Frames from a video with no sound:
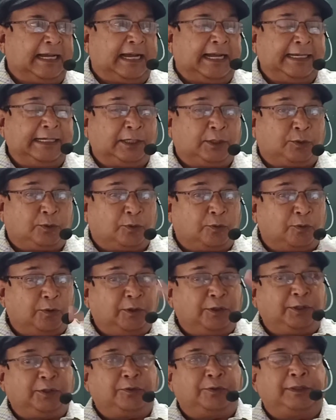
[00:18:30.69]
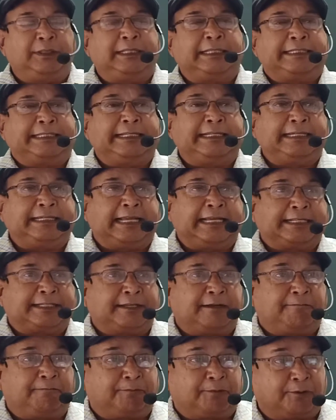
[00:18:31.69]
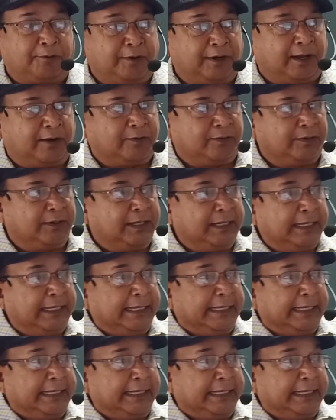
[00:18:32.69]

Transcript: I told you in the syntax of pronoun